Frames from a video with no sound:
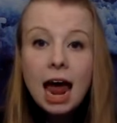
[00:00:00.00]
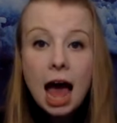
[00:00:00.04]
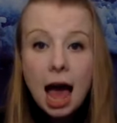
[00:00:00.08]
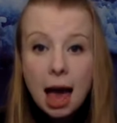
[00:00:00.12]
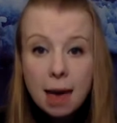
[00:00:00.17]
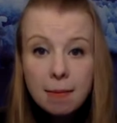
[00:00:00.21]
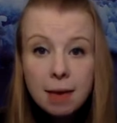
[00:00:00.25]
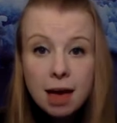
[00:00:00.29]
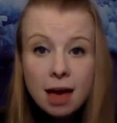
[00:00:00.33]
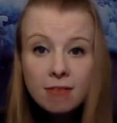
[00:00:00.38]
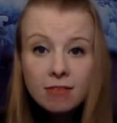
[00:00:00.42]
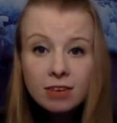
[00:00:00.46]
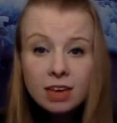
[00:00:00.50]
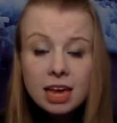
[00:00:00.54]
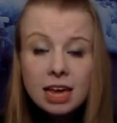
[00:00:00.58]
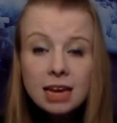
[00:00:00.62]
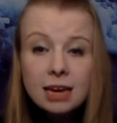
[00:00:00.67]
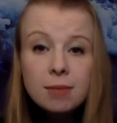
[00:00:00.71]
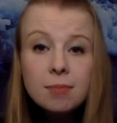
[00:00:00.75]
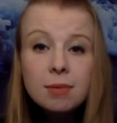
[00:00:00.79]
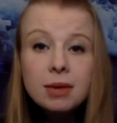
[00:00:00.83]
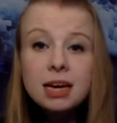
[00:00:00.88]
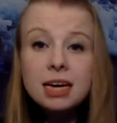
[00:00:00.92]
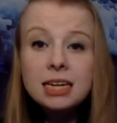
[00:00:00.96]
I'm
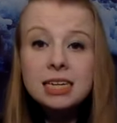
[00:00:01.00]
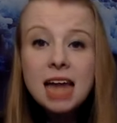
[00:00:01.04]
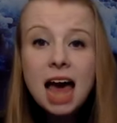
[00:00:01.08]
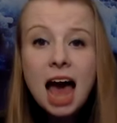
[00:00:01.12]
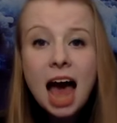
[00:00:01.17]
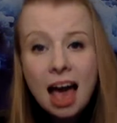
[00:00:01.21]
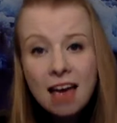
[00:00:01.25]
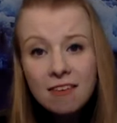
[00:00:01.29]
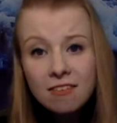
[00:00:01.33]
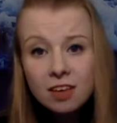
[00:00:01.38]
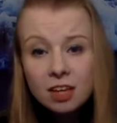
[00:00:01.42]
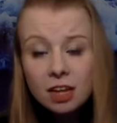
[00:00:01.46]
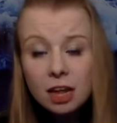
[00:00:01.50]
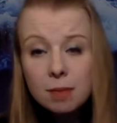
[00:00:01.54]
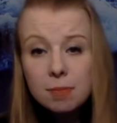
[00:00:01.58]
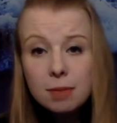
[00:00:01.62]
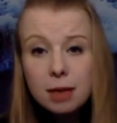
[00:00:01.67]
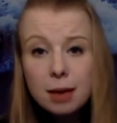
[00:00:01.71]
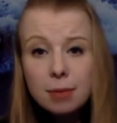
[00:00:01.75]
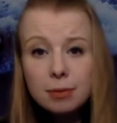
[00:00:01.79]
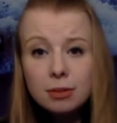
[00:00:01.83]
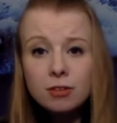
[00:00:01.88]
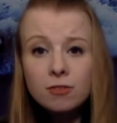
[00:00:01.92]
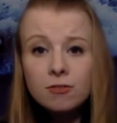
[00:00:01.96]
advocating because I feel I'll be
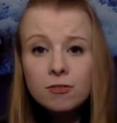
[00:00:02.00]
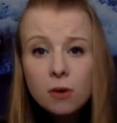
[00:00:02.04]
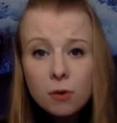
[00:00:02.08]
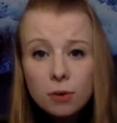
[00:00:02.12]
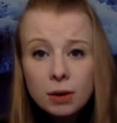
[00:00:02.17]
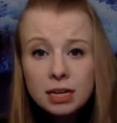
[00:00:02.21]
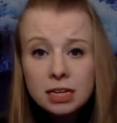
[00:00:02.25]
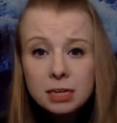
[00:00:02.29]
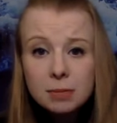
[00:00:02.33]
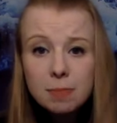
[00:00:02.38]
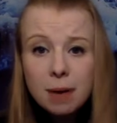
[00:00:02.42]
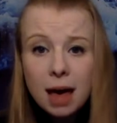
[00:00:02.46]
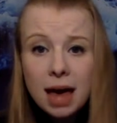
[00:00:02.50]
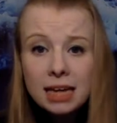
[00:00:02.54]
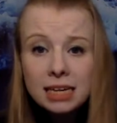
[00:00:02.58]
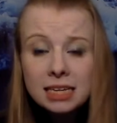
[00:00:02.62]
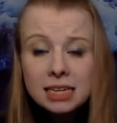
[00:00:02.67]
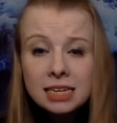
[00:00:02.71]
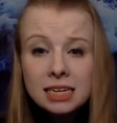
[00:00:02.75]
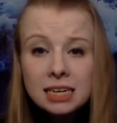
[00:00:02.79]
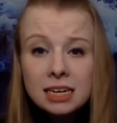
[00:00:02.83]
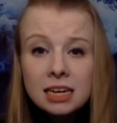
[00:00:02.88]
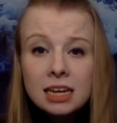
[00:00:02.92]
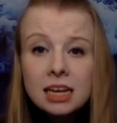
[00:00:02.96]
able to focus
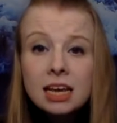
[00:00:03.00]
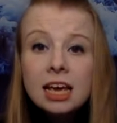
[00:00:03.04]
best